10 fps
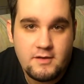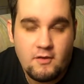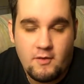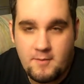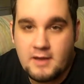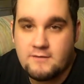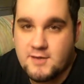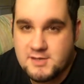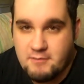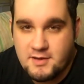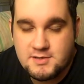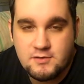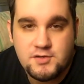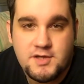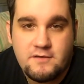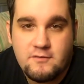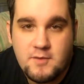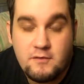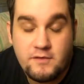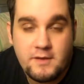going back to finish my associates for
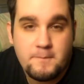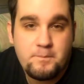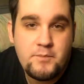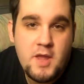music.